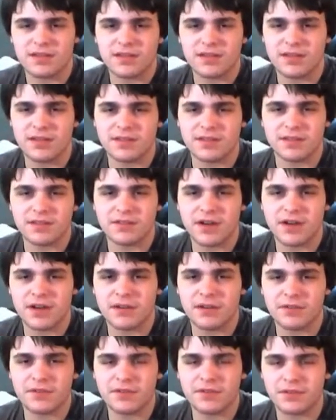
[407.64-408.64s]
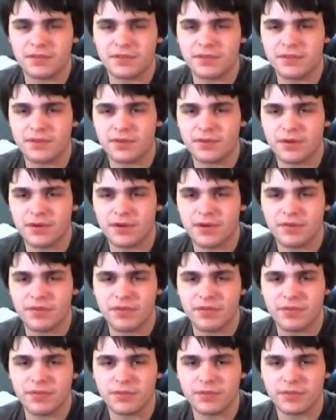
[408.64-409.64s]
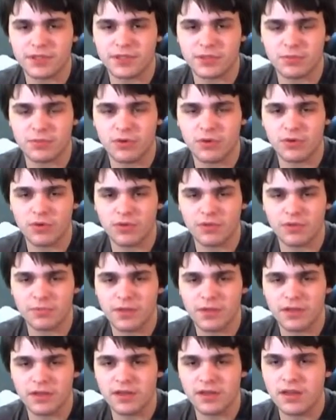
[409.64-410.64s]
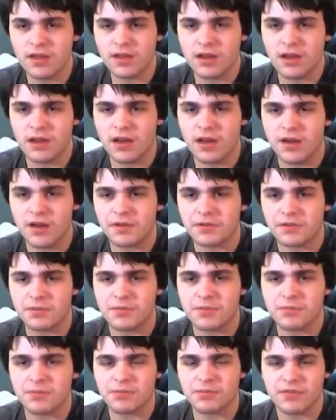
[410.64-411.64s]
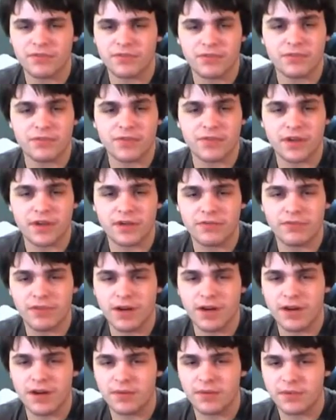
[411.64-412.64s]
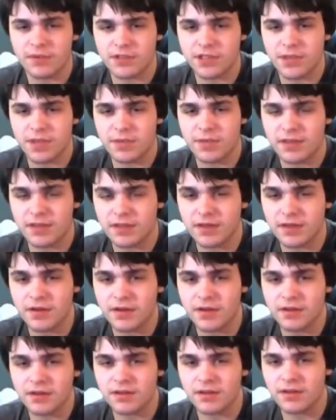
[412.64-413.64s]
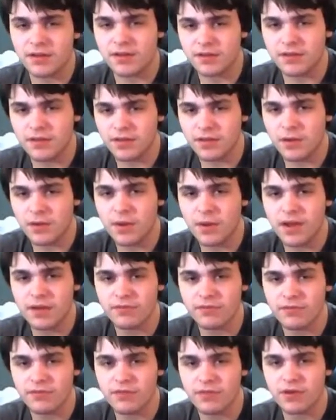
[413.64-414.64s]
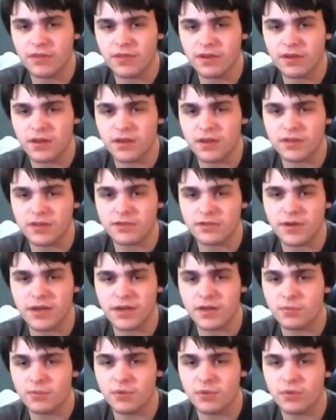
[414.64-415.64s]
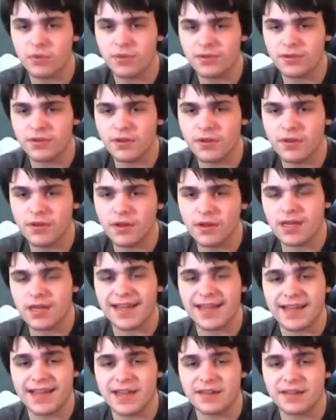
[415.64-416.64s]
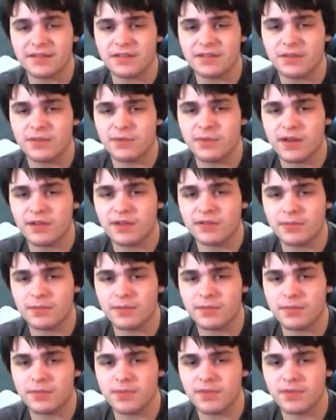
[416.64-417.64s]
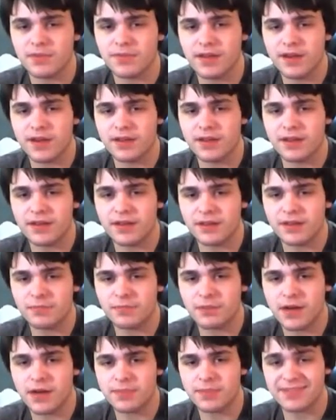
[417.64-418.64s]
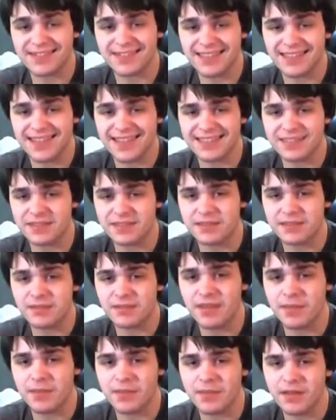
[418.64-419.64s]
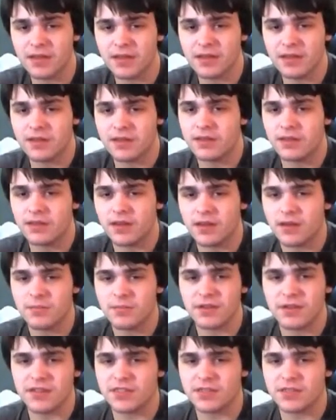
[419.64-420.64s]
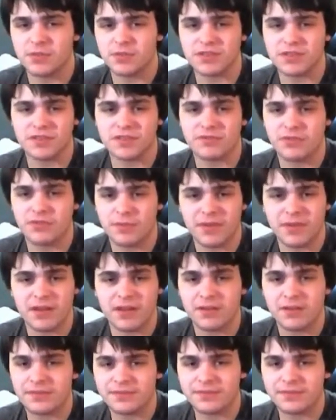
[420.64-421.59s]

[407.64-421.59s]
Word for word: It's a tried and true story of the switching roles, but I honestly would prefer Freaky Friday with Jamie Lee Curtis and Lindsay Lohan for the trading roles. I can see why some people find that it's perhaps a classic to them, but it just wasn't for me.